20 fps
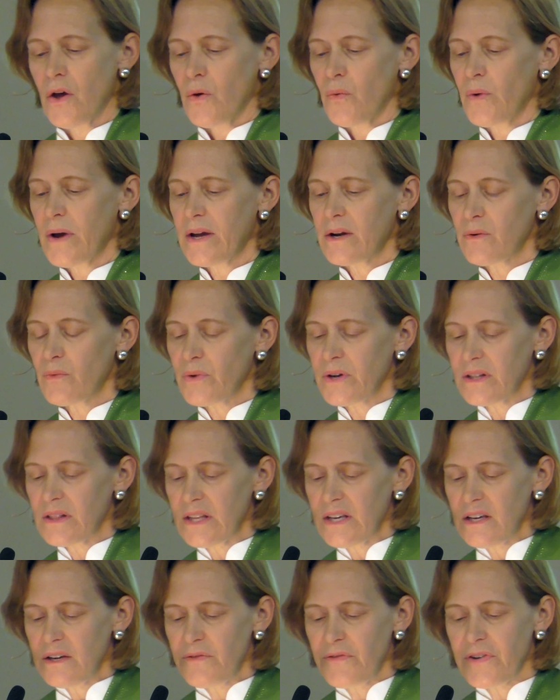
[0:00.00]
When we
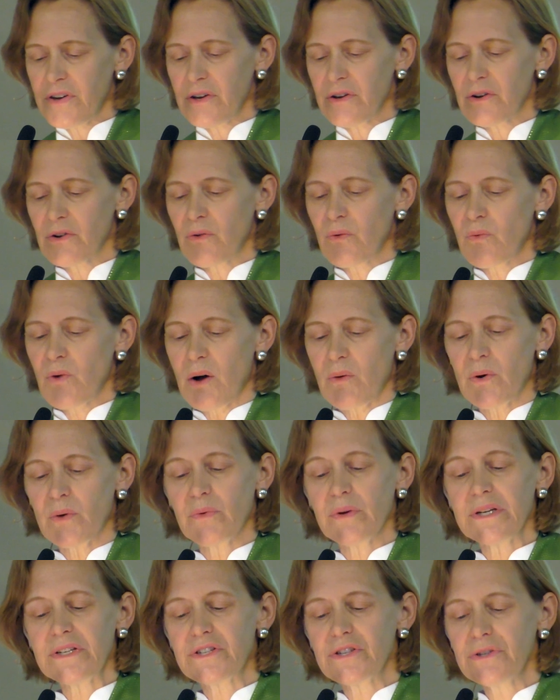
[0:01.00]
leave here, what will
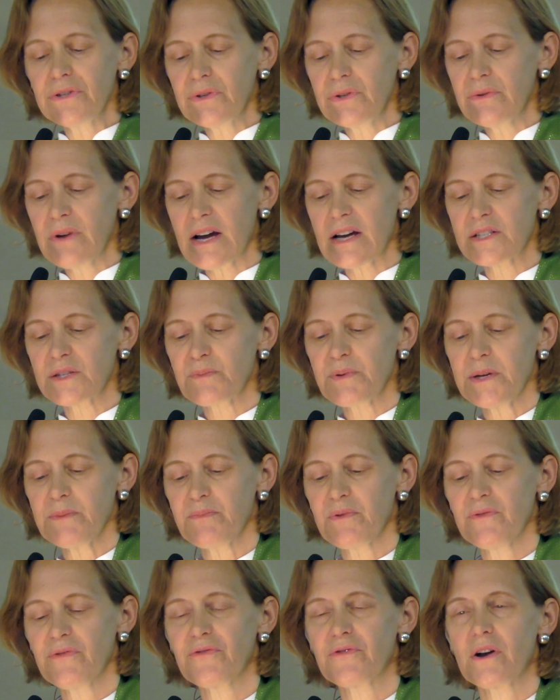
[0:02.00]
we do as
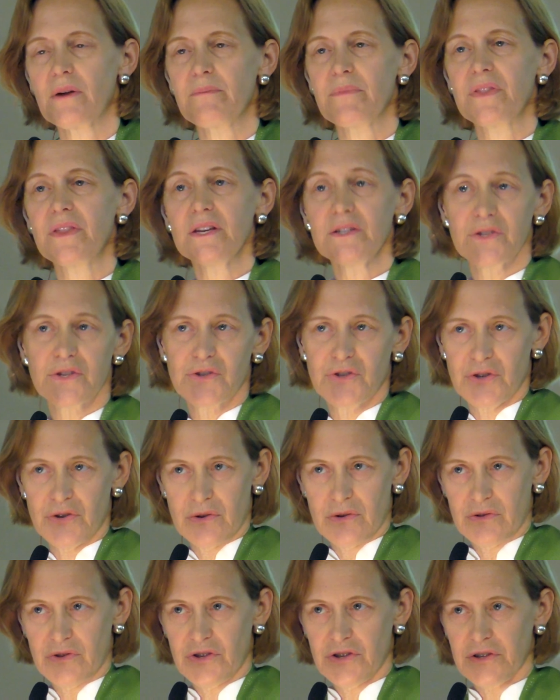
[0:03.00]
people from this
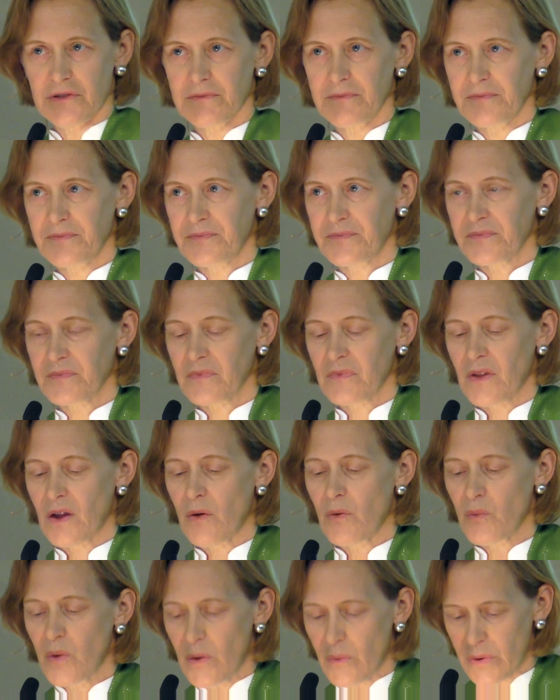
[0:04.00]
church?
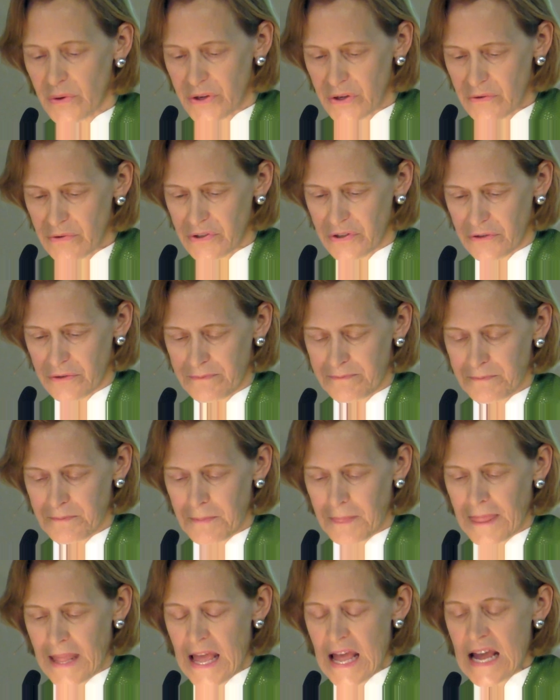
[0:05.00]
What will you do?
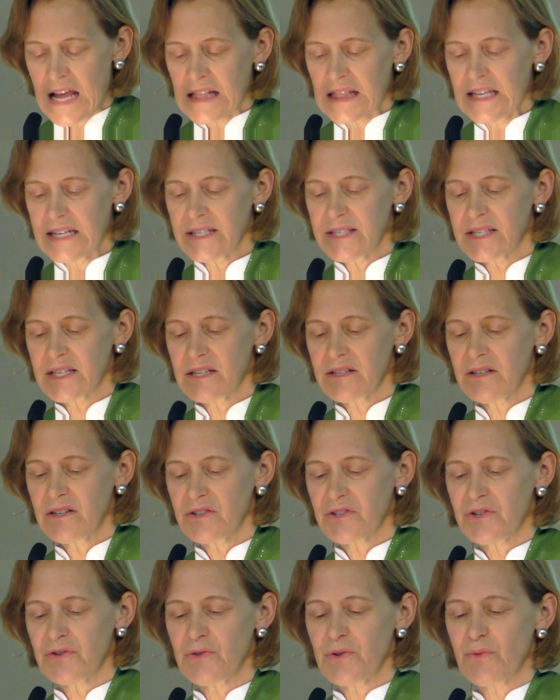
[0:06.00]
Listen
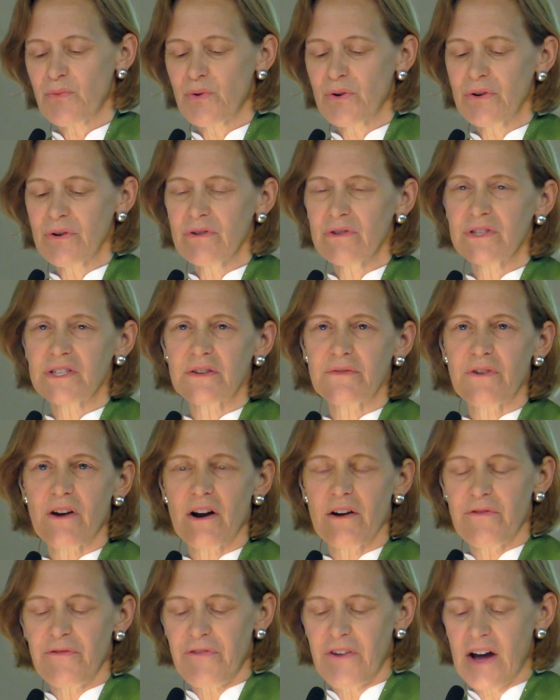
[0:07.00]
to the words of
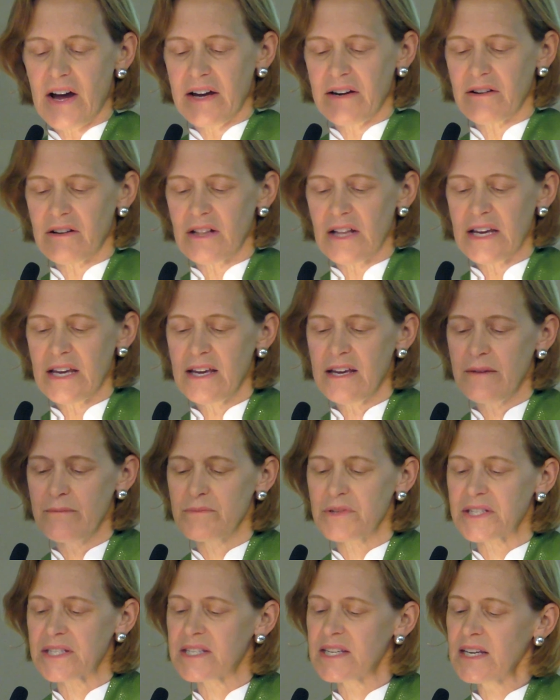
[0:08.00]
our final hymn.
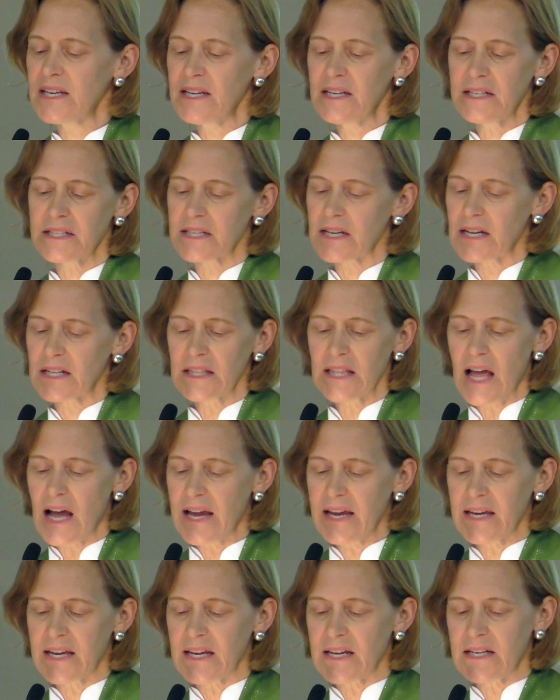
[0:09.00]
Sing it
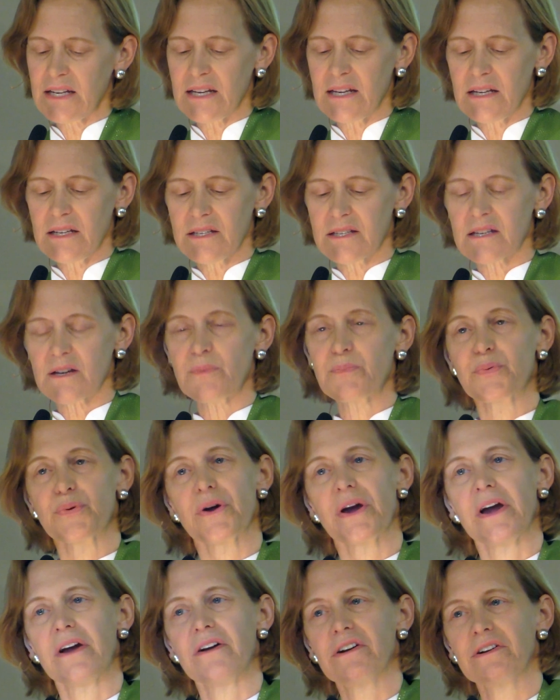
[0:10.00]
like it is a
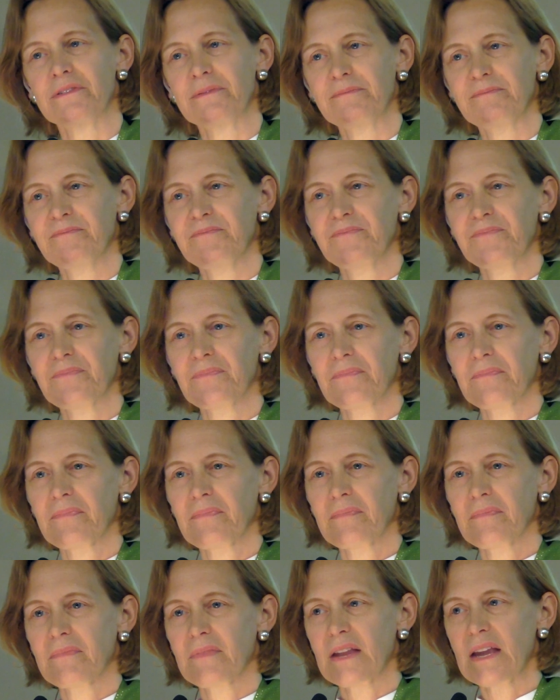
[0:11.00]
prayer.
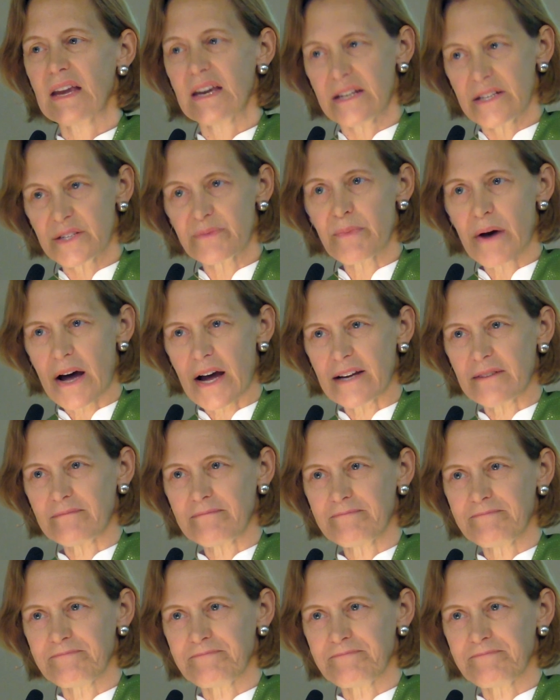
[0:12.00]
It is mine.